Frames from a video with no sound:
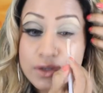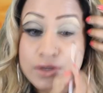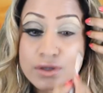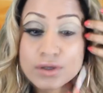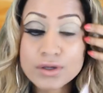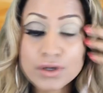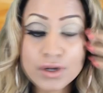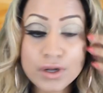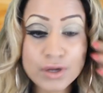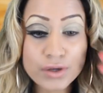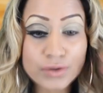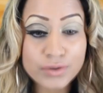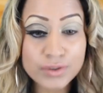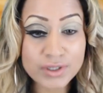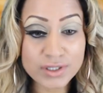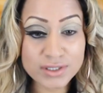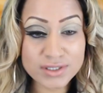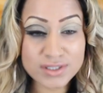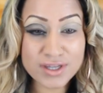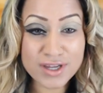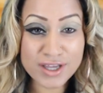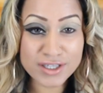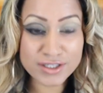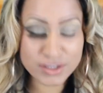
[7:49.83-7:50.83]
You know,
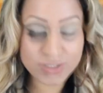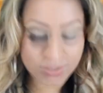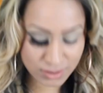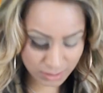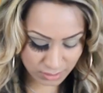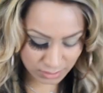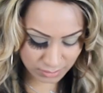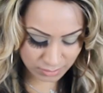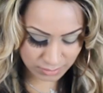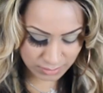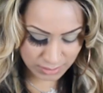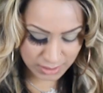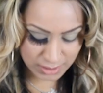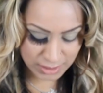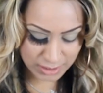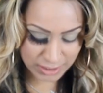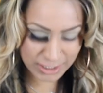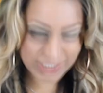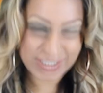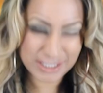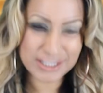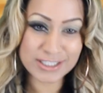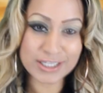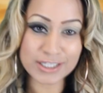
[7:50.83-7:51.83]
it's nice to
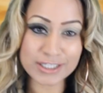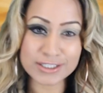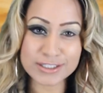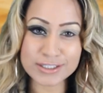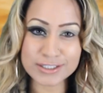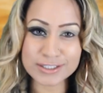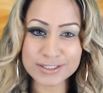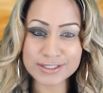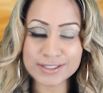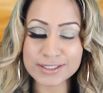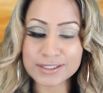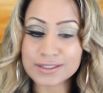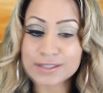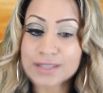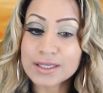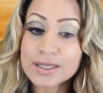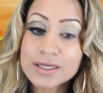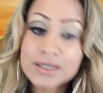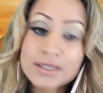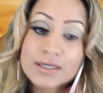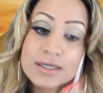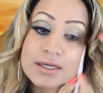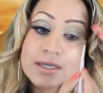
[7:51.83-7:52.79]
see that.